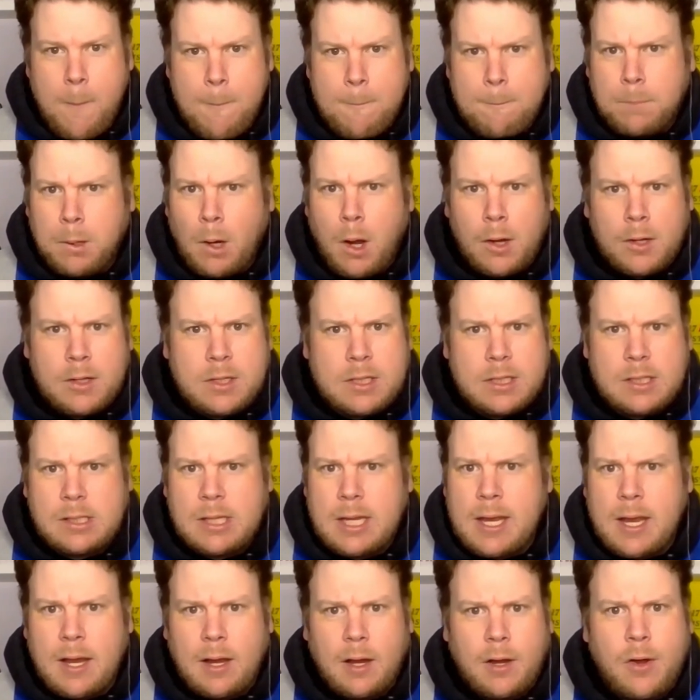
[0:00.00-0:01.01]
Brooks,
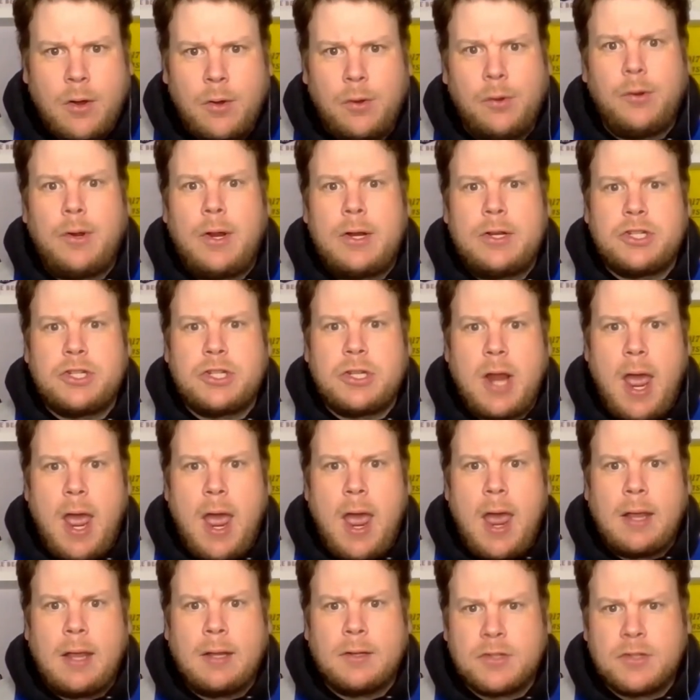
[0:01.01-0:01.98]
he encouraged a